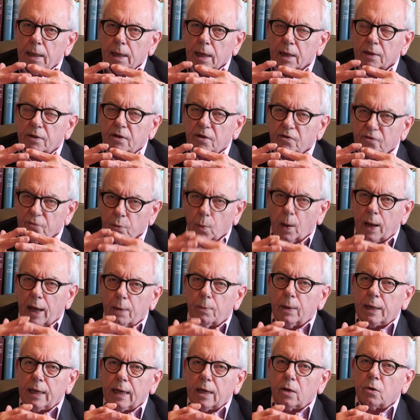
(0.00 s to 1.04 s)
and to
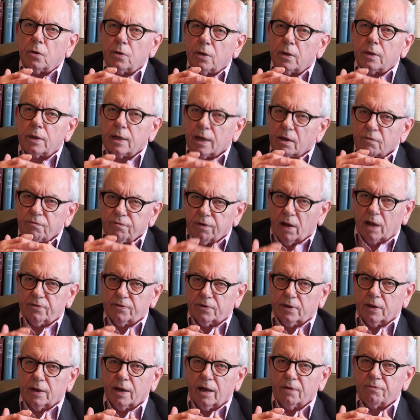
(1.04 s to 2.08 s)
swear when he couldn't dig
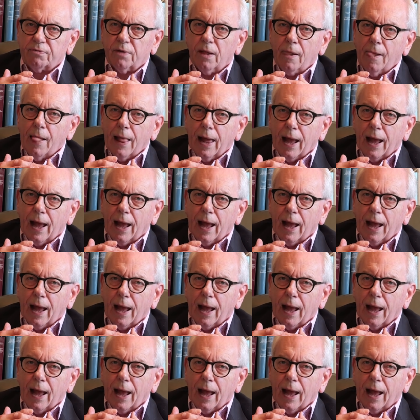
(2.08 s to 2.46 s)
fast enough.